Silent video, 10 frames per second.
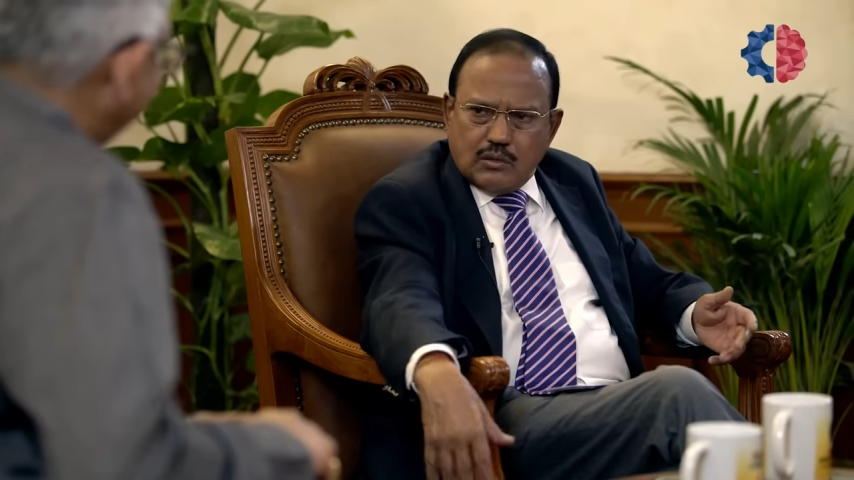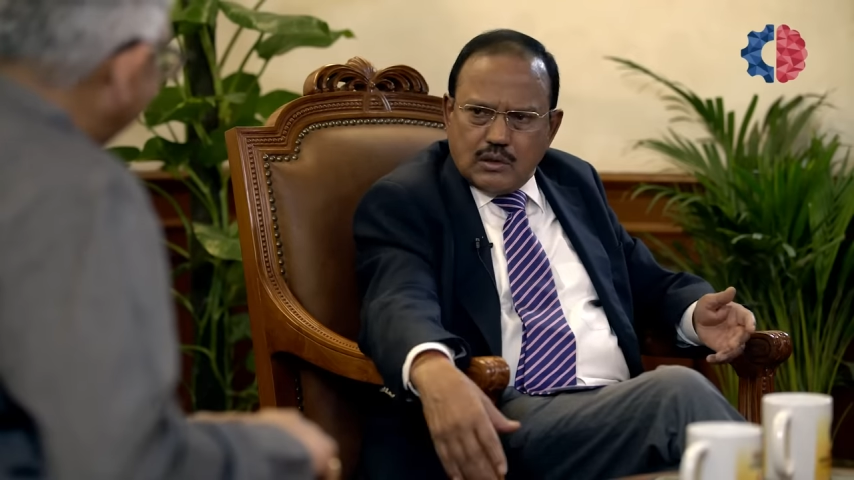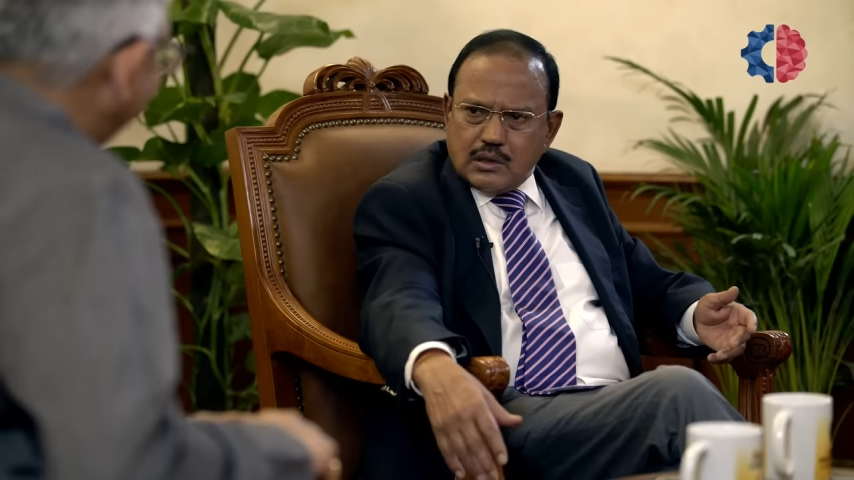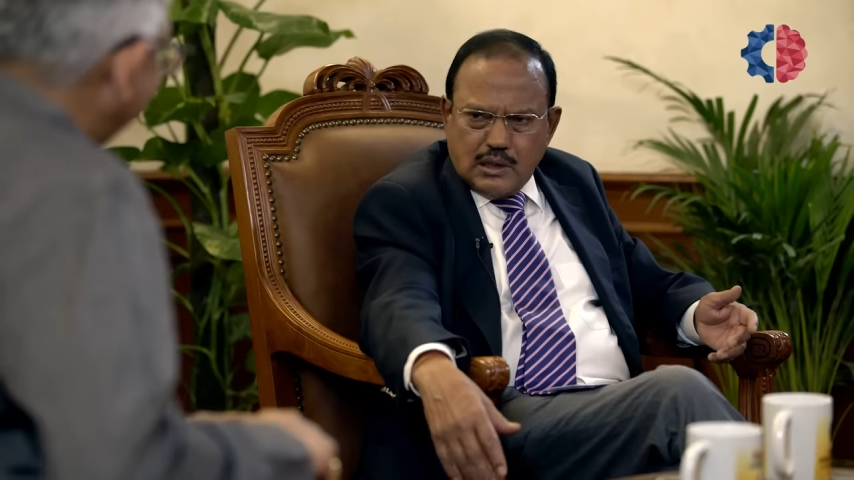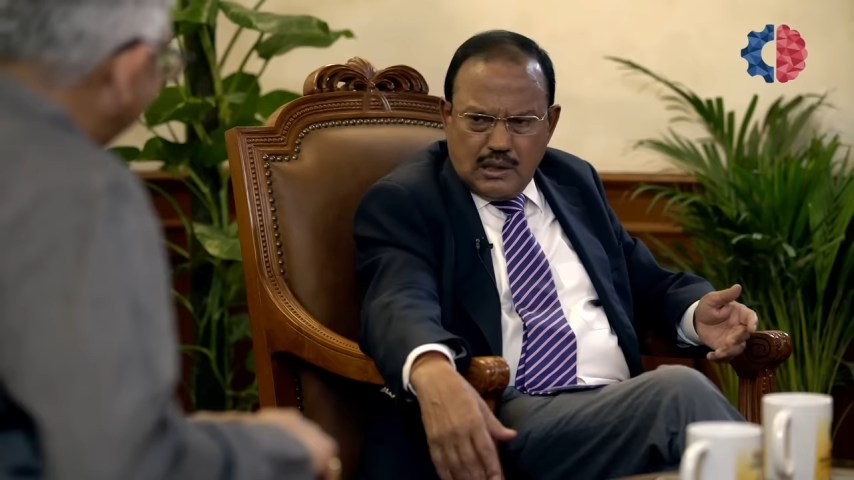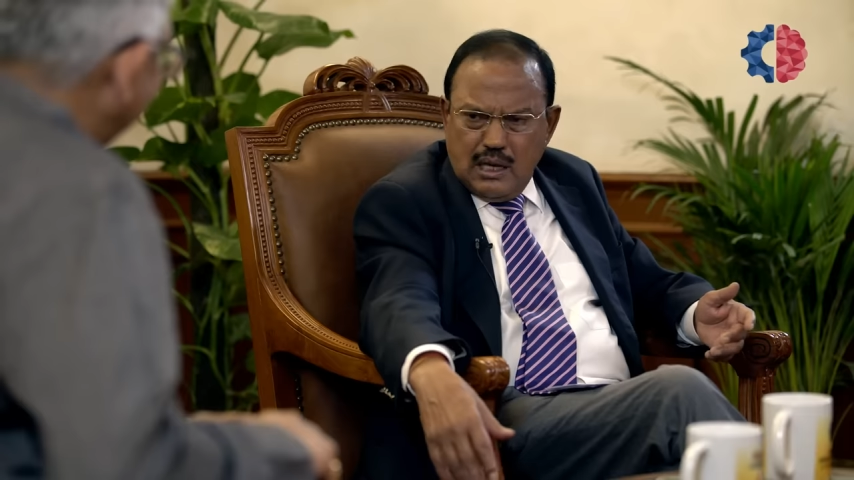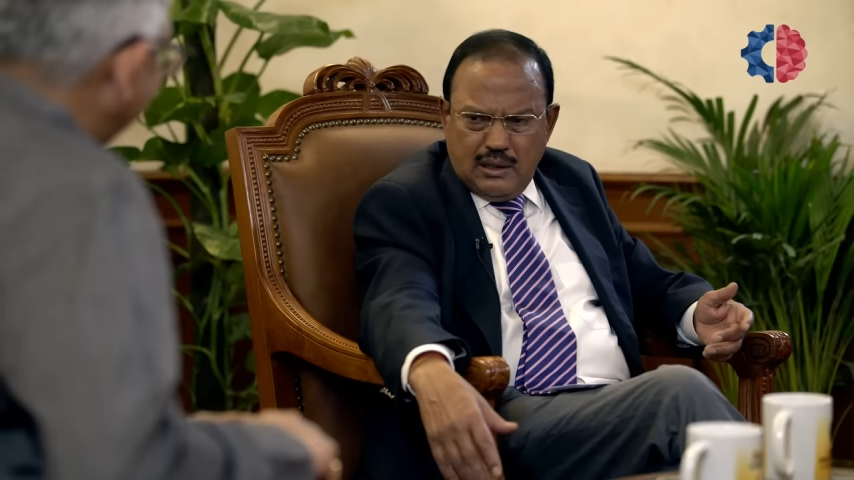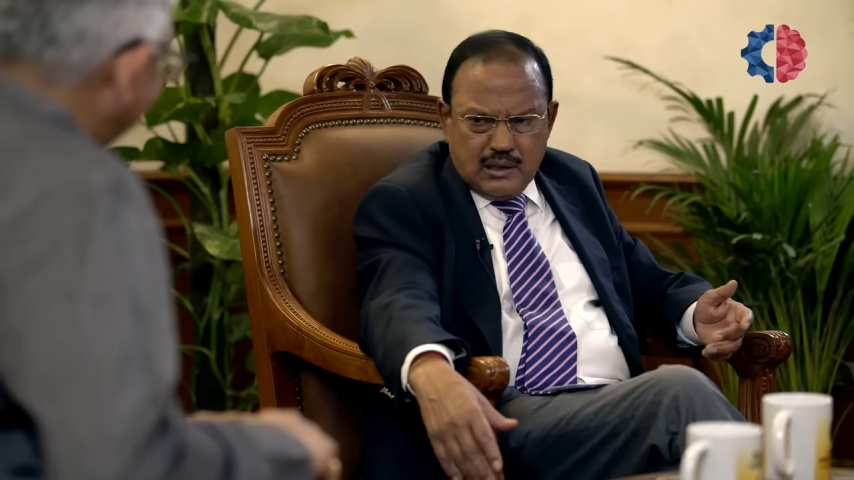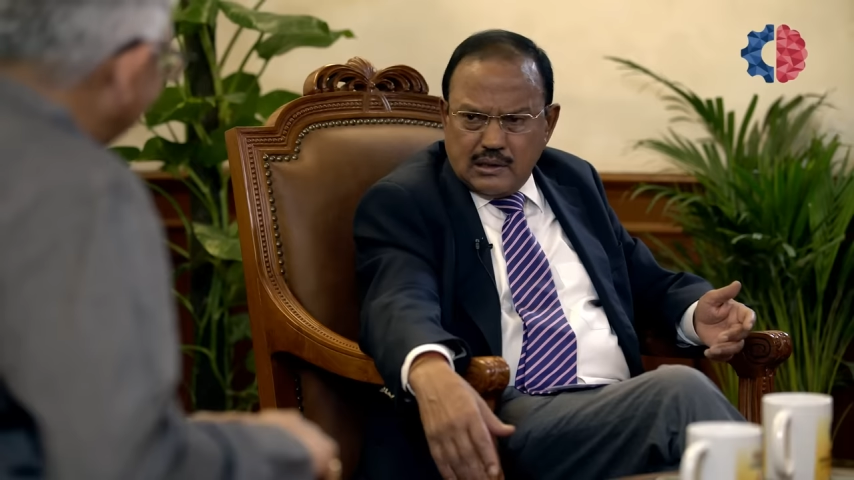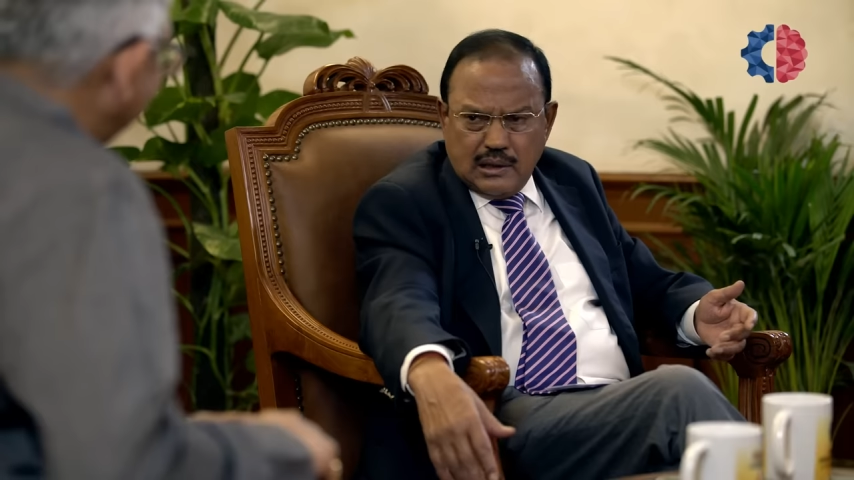your this,
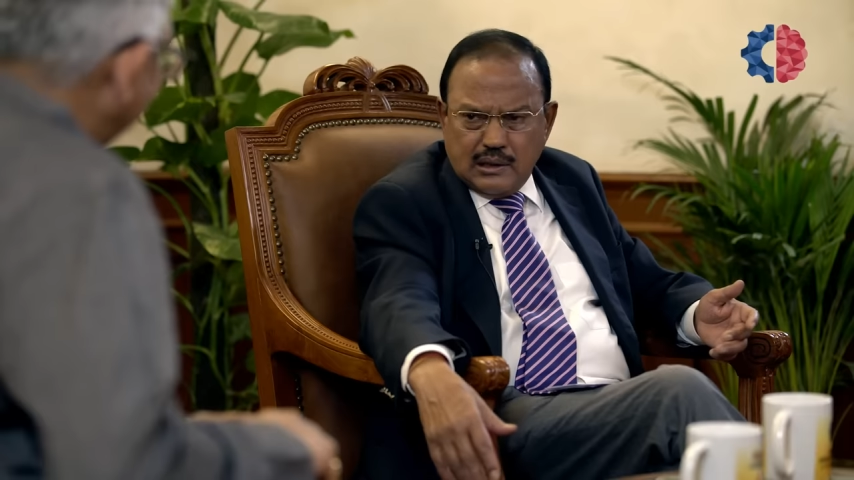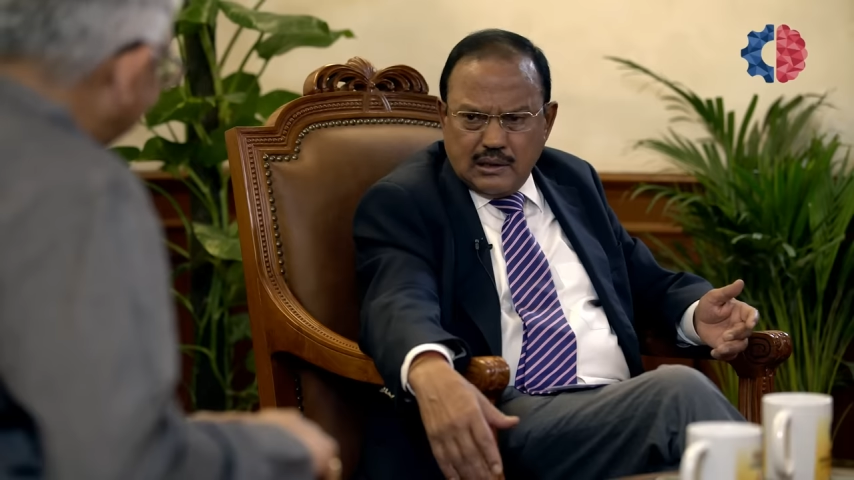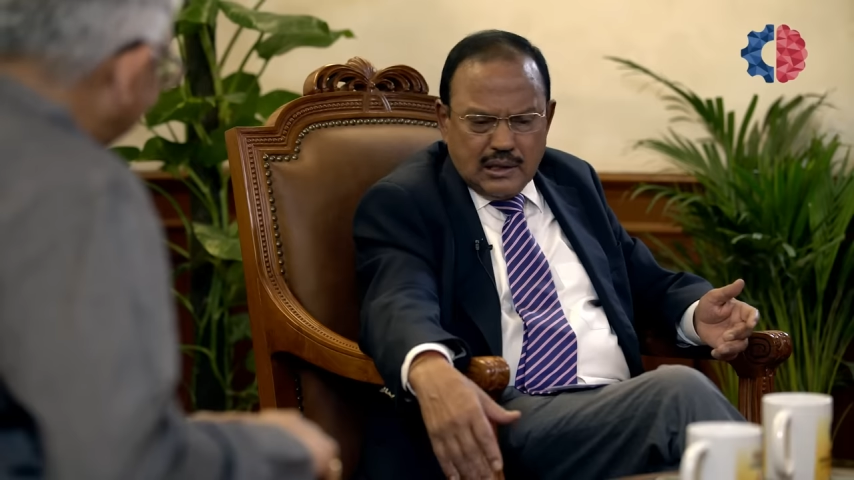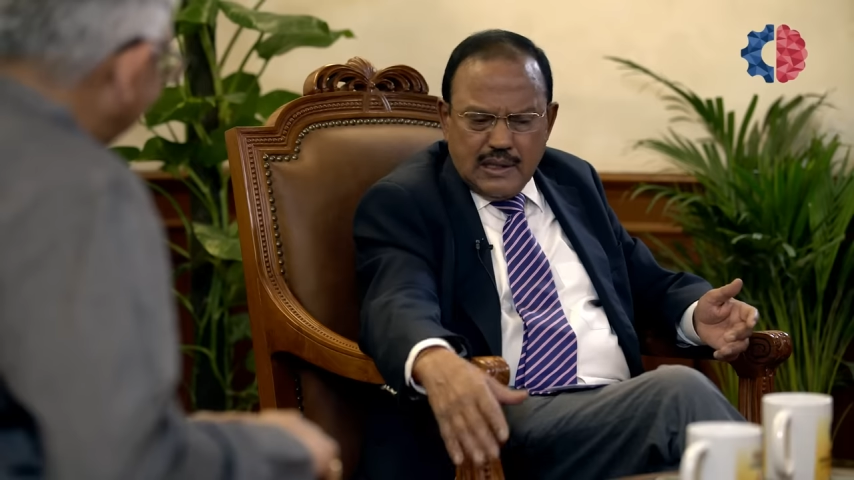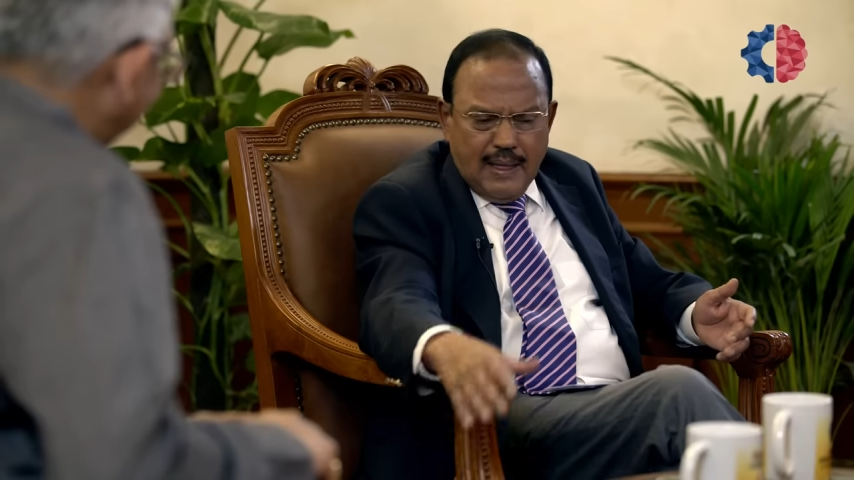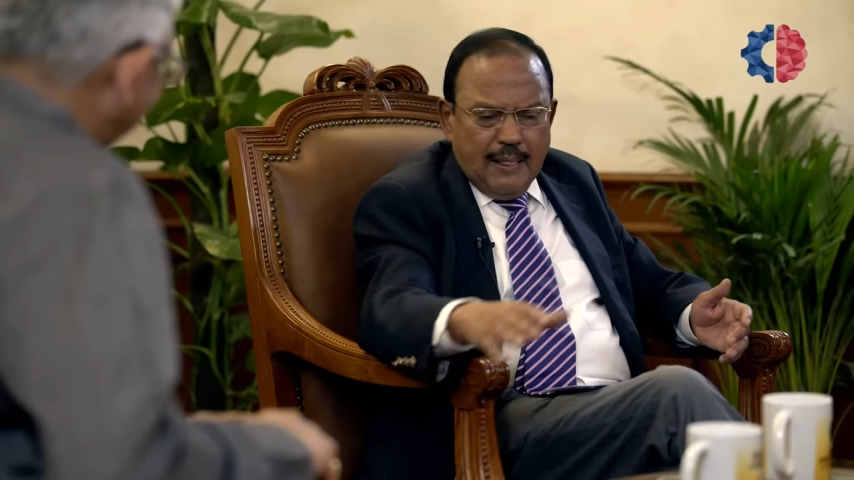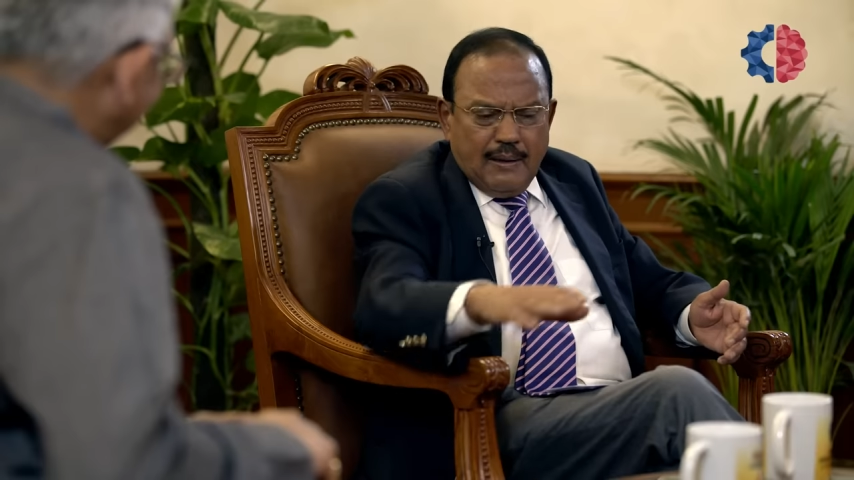this thing and others.